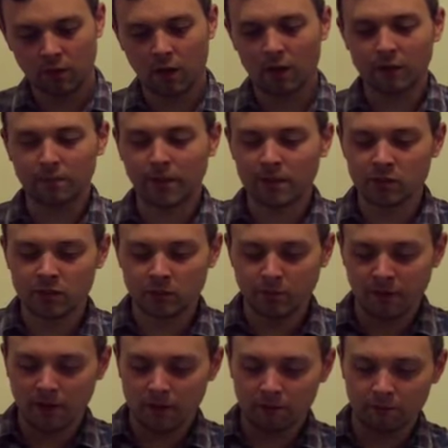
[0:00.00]
All the pages are
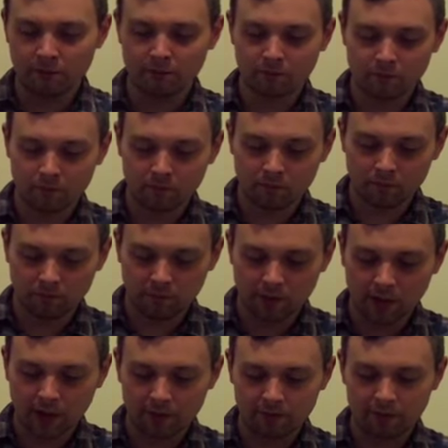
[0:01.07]
made out of
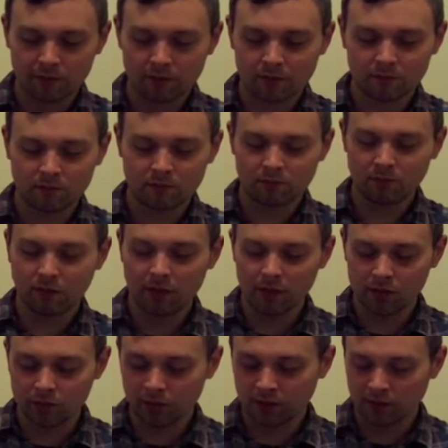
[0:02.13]
canvas
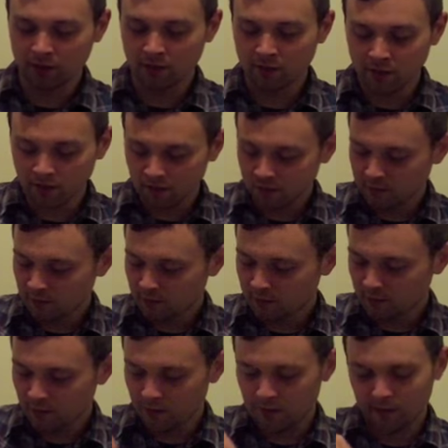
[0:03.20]
initially,
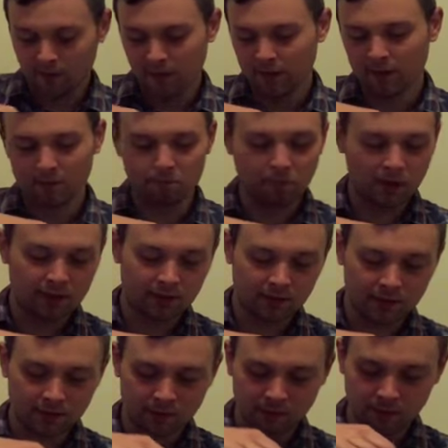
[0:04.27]
and then
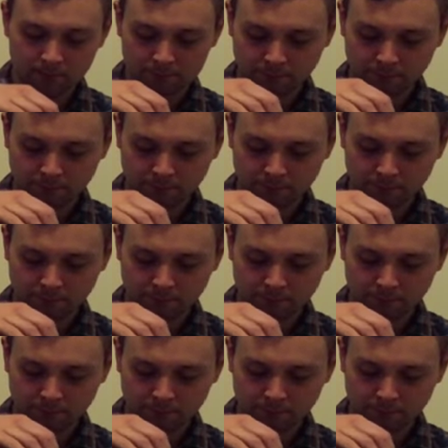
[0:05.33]
painted.